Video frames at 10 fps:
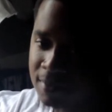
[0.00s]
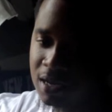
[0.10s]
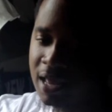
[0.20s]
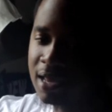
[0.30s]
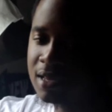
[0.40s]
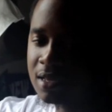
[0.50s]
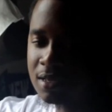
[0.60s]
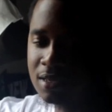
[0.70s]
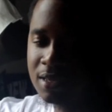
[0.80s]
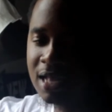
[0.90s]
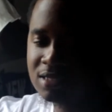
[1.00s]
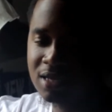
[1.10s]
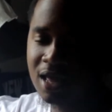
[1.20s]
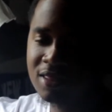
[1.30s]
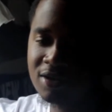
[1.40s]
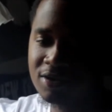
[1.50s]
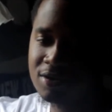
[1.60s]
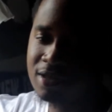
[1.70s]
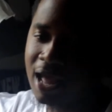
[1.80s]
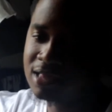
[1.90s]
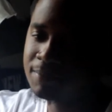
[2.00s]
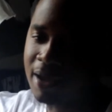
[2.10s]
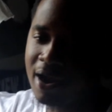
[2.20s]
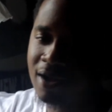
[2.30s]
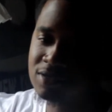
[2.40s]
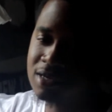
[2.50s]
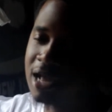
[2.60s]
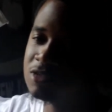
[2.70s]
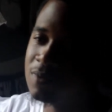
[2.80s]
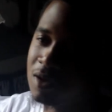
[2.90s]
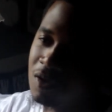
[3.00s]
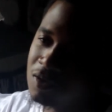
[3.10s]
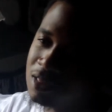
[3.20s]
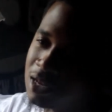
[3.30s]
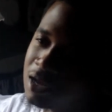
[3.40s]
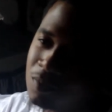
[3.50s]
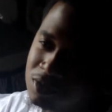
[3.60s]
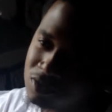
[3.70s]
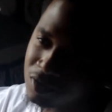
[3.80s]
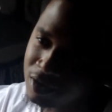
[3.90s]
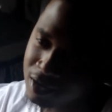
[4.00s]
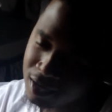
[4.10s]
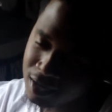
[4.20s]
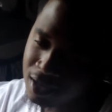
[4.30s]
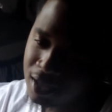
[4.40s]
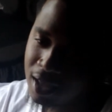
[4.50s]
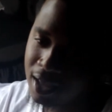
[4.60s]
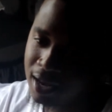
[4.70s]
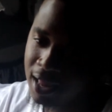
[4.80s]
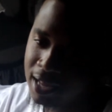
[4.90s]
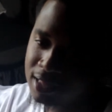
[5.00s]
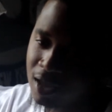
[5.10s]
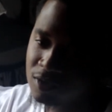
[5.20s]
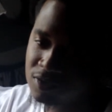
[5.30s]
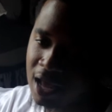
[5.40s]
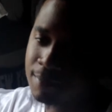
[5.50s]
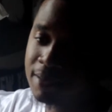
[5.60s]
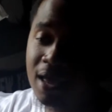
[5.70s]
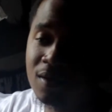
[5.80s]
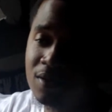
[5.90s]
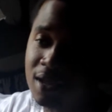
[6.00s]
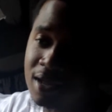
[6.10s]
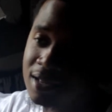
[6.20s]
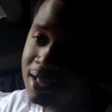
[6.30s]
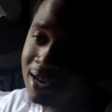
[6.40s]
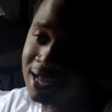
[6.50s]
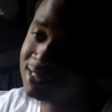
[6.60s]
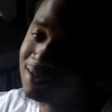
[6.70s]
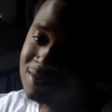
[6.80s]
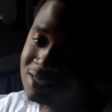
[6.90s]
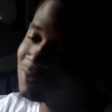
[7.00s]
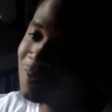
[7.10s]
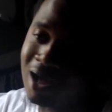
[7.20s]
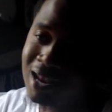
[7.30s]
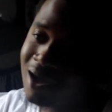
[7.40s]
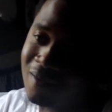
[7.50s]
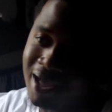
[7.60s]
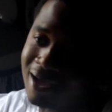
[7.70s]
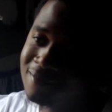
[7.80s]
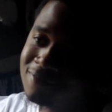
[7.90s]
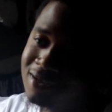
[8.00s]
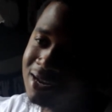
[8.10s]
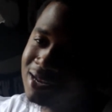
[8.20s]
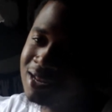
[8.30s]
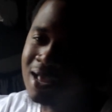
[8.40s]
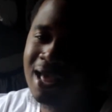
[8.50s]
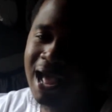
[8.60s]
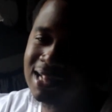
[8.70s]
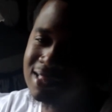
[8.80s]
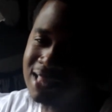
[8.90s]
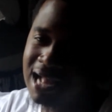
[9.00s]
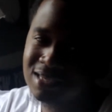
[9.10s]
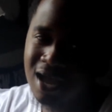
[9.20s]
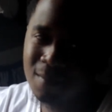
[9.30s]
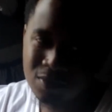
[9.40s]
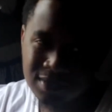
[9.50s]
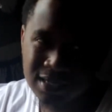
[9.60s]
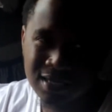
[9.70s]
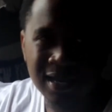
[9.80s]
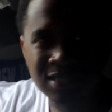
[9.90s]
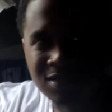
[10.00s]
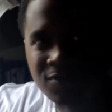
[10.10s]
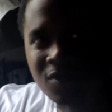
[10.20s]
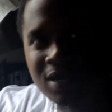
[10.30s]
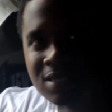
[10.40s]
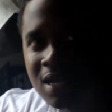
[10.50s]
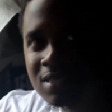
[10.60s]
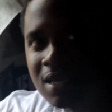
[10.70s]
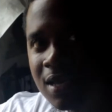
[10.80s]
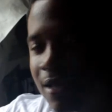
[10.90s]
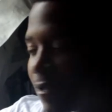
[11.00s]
could like get together at the Barrelhouse, and that's where all the liquor was stored. And like they also had a piano there, and like they would just wild out and have fun. And at that time it was like the 1940s, I think,